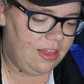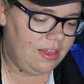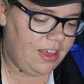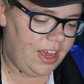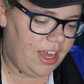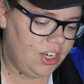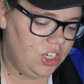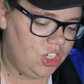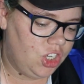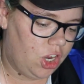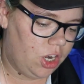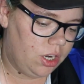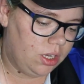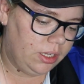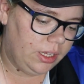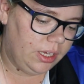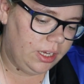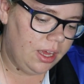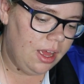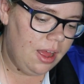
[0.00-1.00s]
their
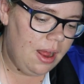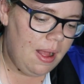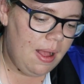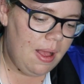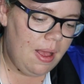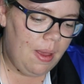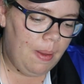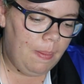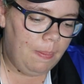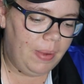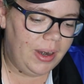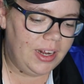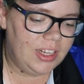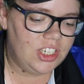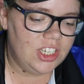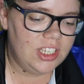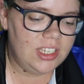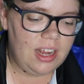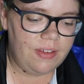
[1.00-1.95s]
journaling, but it's just